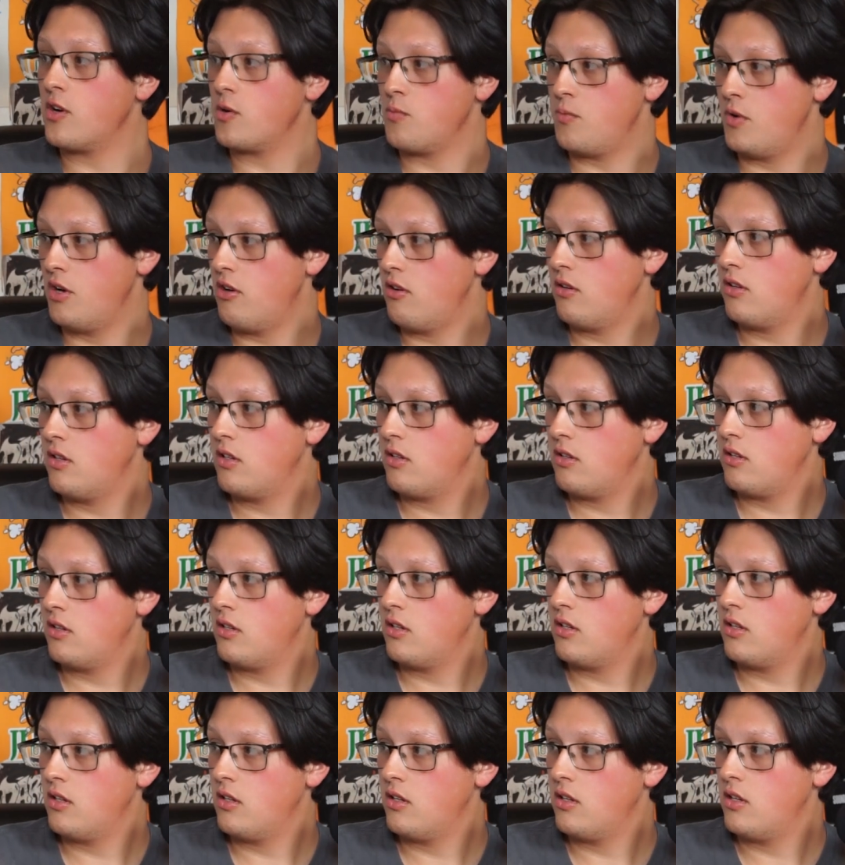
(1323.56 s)
belt.
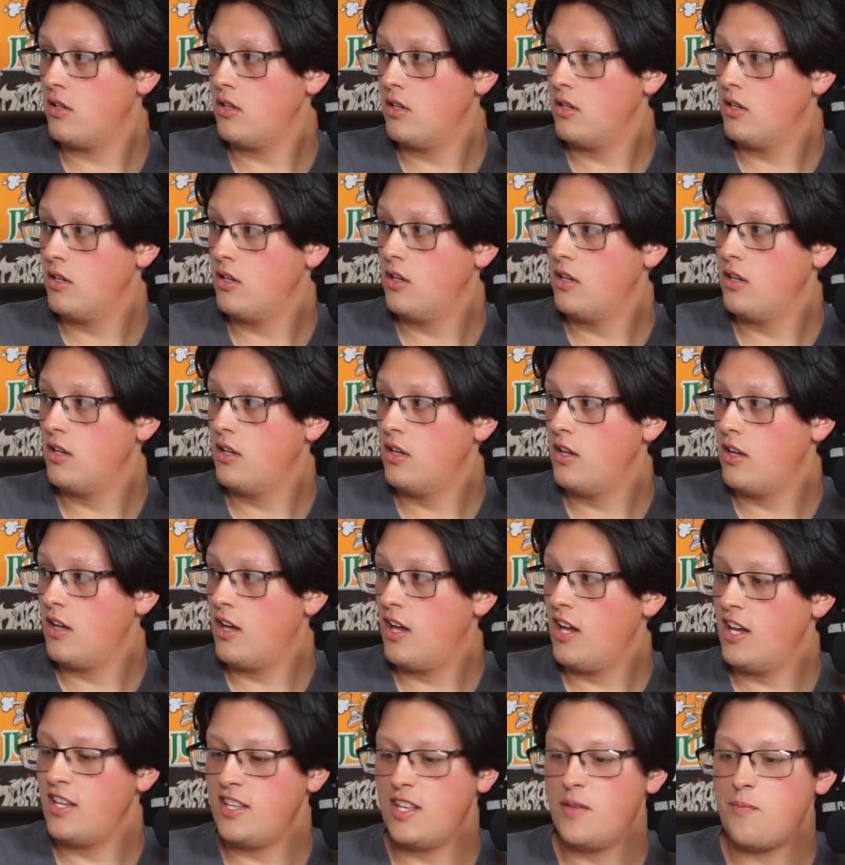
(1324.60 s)

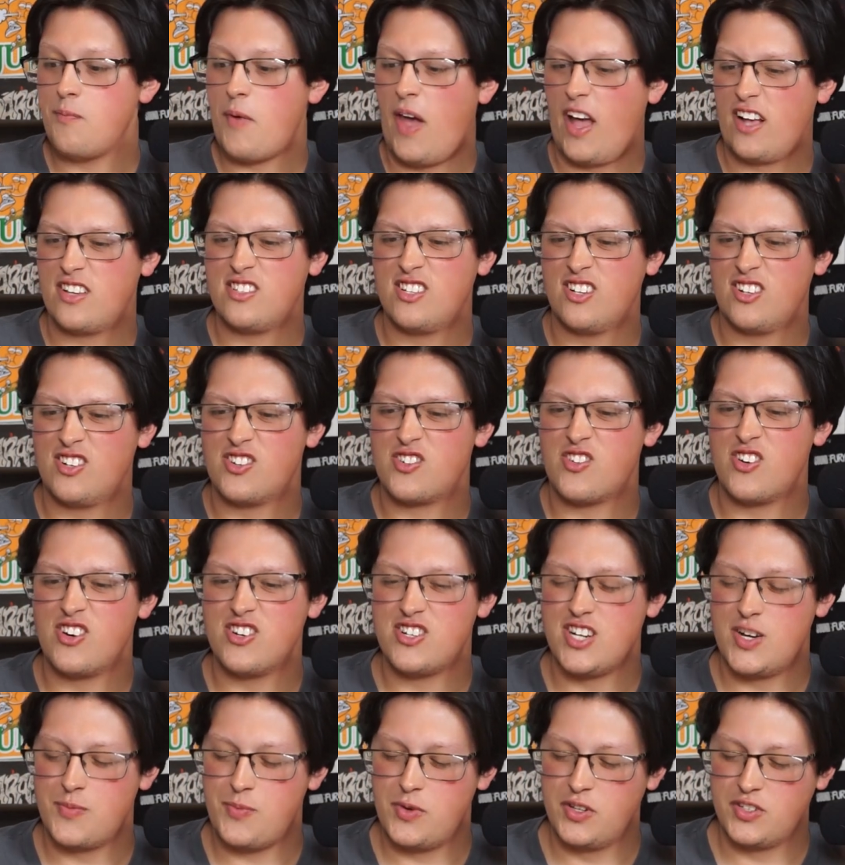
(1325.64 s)
And then Max took a
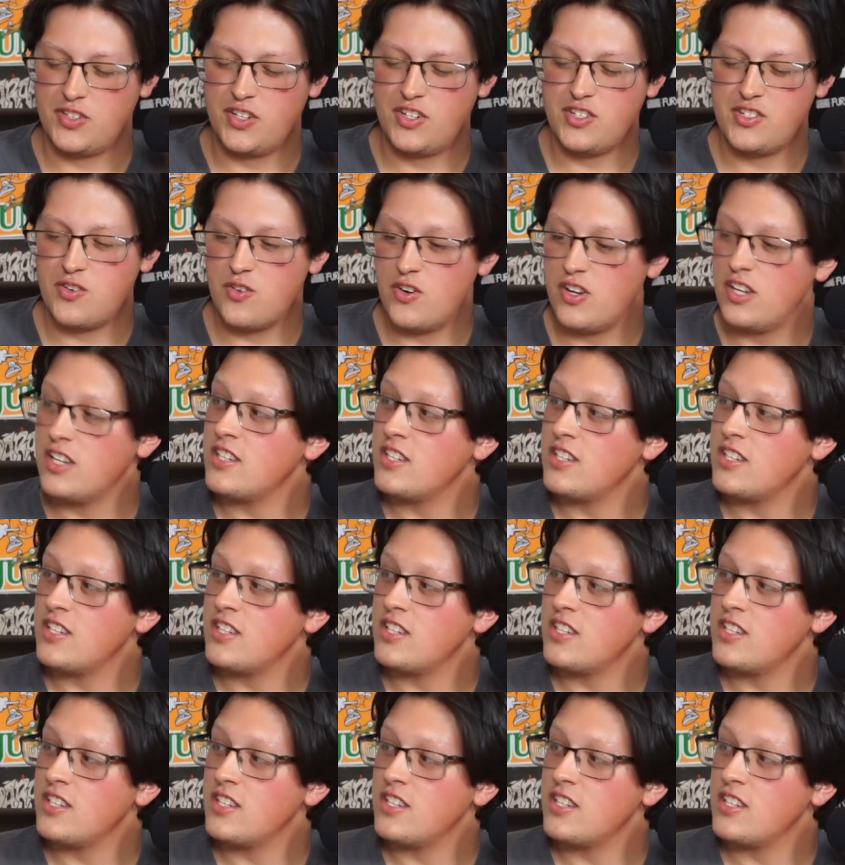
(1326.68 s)
screenshot post on his story.